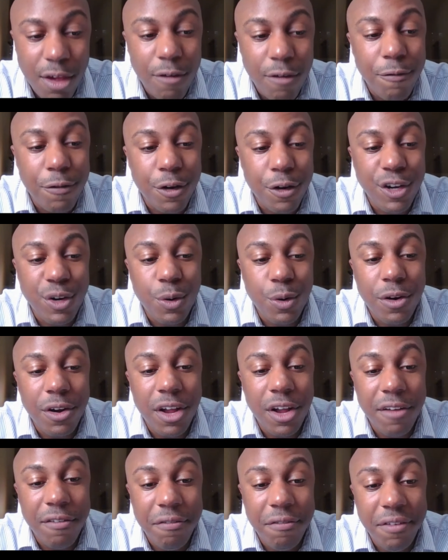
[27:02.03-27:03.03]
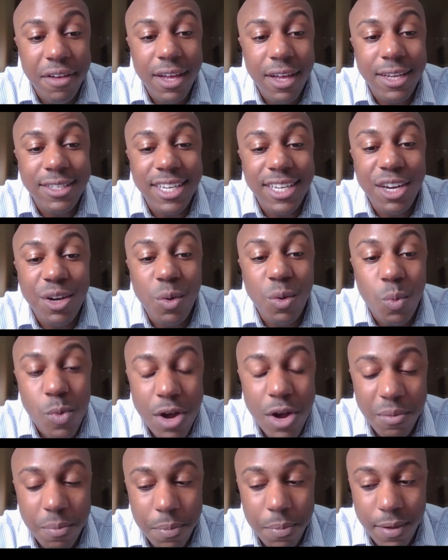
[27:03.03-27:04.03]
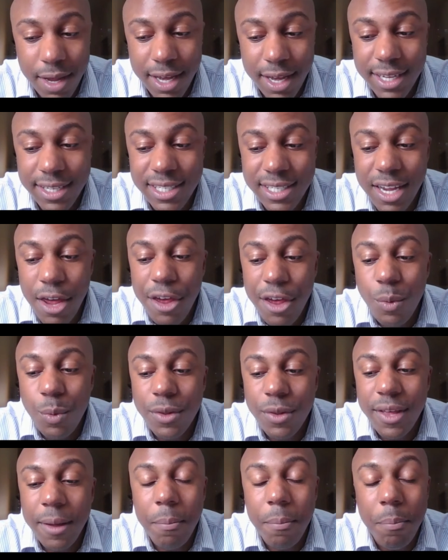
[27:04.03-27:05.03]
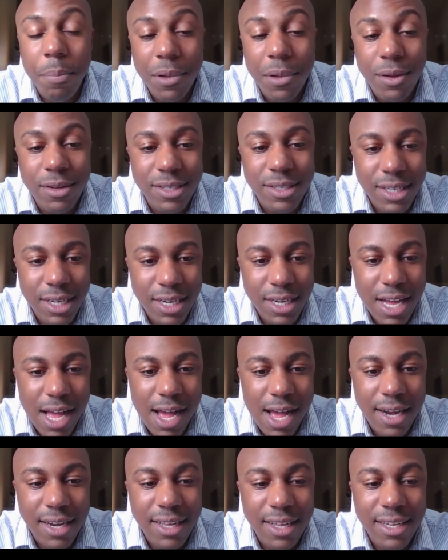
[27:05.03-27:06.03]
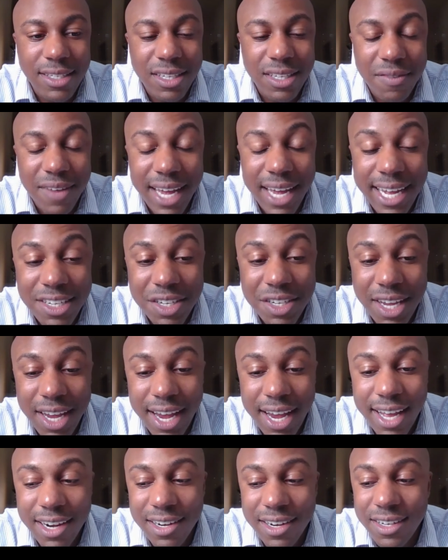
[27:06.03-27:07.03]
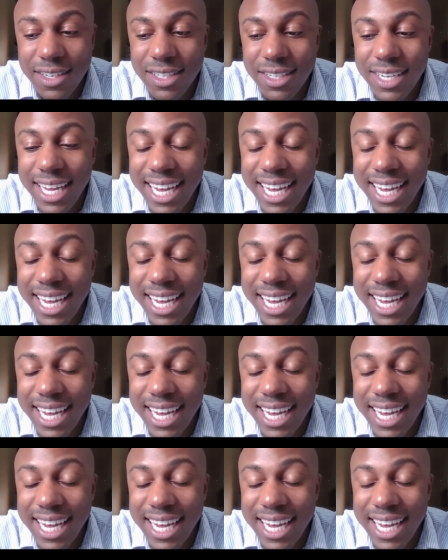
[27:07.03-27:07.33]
for your events in one place with a built-in audience of educators,